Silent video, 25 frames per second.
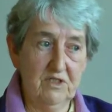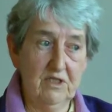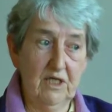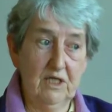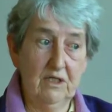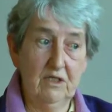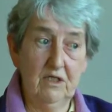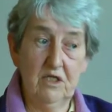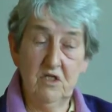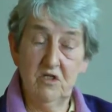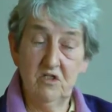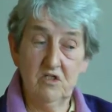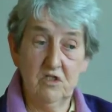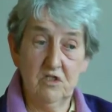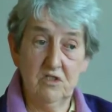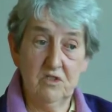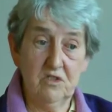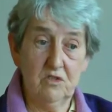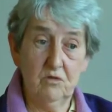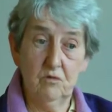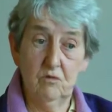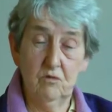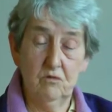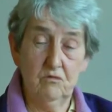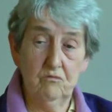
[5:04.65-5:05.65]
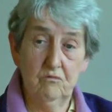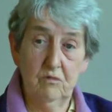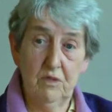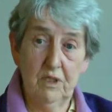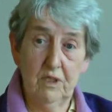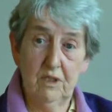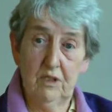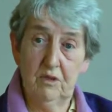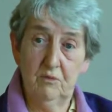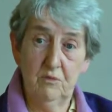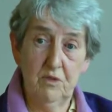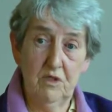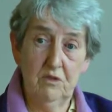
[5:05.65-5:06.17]
and then it's just ordinary
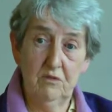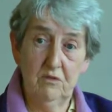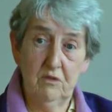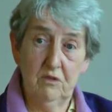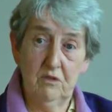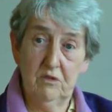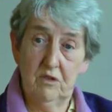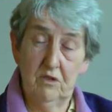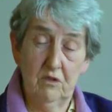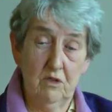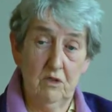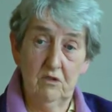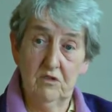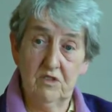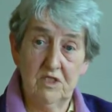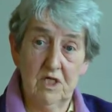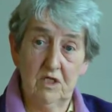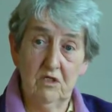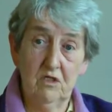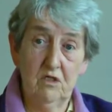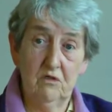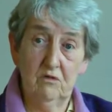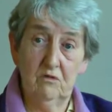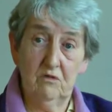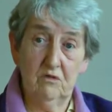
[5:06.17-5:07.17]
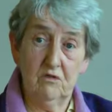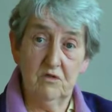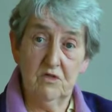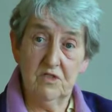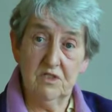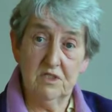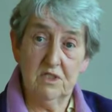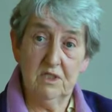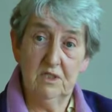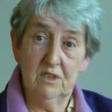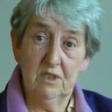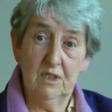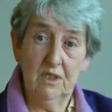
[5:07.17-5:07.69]
communion, you know, sung
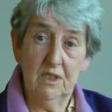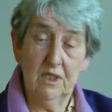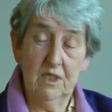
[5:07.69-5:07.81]
Eucharist.